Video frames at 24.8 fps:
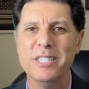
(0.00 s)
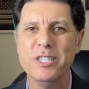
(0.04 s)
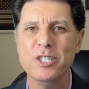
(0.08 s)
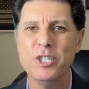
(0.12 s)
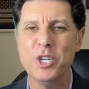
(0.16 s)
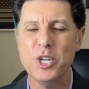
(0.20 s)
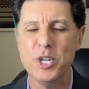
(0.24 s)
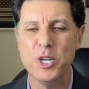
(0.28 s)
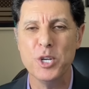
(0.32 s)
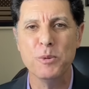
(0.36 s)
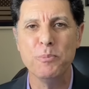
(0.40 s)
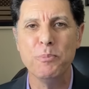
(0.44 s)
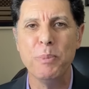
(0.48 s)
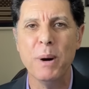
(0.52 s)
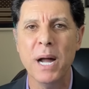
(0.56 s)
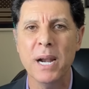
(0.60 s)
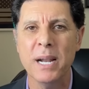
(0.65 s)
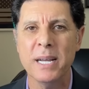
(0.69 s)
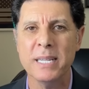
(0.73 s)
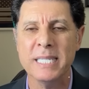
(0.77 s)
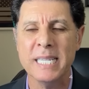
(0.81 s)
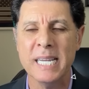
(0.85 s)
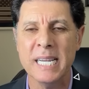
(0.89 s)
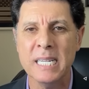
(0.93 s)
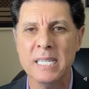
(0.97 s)

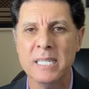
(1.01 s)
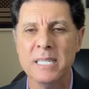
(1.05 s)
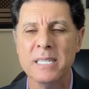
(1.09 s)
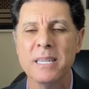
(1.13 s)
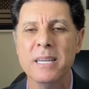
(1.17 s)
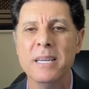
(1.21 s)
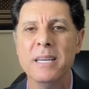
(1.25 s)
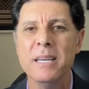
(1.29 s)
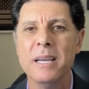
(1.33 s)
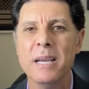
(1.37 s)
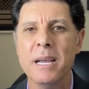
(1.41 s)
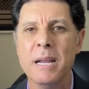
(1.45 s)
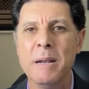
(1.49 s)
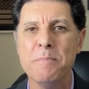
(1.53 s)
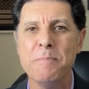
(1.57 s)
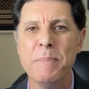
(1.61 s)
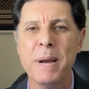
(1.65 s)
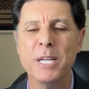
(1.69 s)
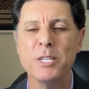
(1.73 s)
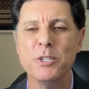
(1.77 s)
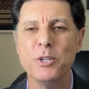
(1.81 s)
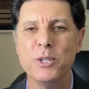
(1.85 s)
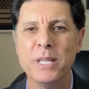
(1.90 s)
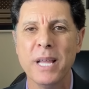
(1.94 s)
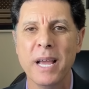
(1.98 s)
geopolitics
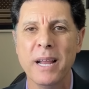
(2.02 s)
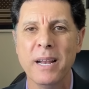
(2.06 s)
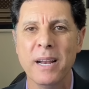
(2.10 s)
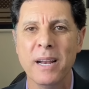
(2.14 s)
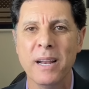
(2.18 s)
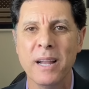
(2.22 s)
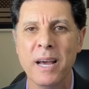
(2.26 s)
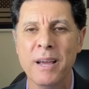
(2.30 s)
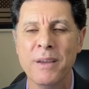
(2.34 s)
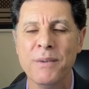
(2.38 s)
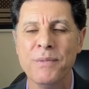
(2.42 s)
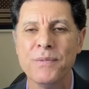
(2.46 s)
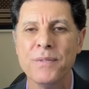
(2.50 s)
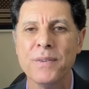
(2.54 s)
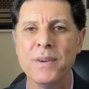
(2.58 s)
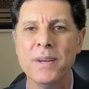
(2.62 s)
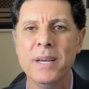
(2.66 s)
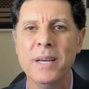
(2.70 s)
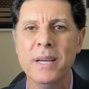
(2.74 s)
impacts your daily life